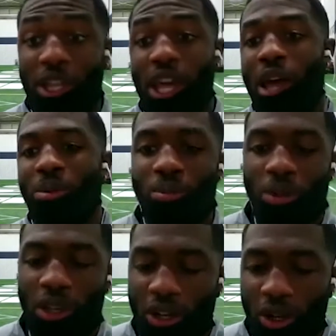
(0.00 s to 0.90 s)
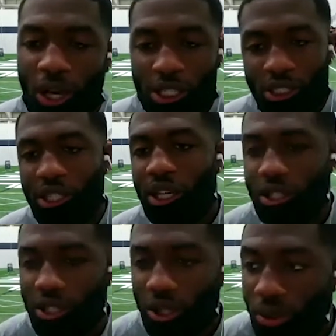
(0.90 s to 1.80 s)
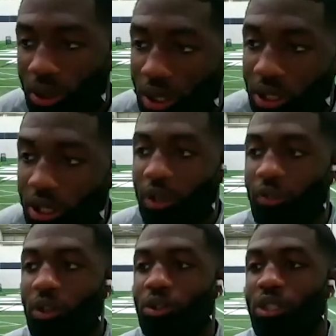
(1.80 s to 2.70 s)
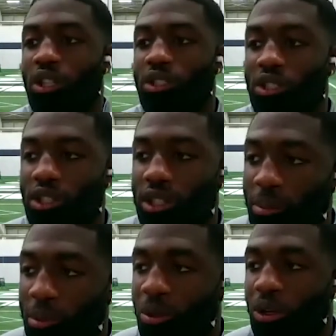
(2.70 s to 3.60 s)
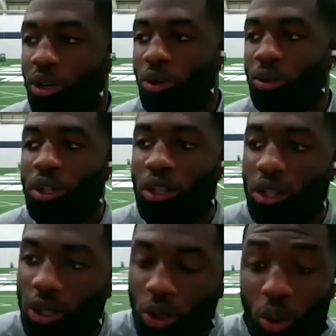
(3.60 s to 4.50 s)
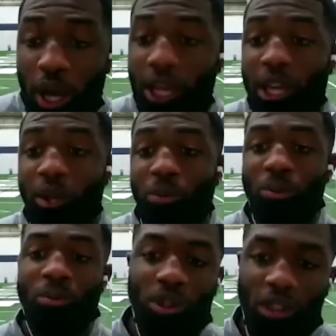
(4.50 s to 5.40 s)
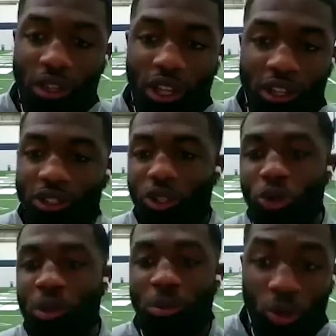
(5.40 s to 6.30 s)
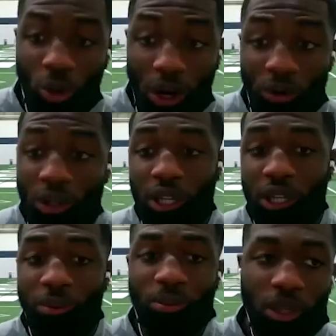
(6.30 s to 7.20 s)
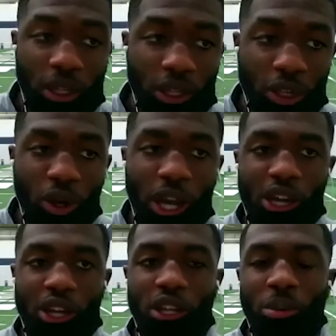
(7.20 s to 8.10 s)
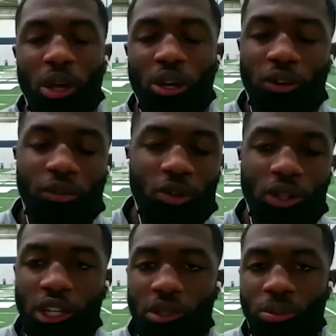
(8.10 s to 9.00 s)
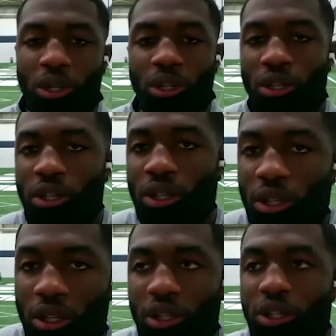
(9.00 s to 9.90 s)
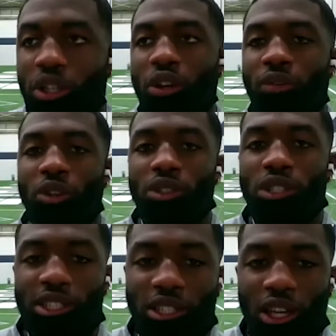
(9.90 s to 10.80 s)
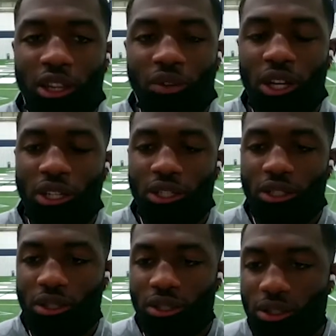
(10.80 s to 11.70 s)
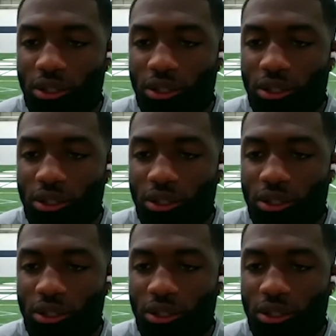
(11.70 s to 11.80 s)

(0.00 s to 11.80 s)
Really happen, but, you know, I just did it. So it feels good to just let people know who I am, like show people who I really am. And, you know, I could have done better in a few things, but, you know, it feels nice to get the recognition.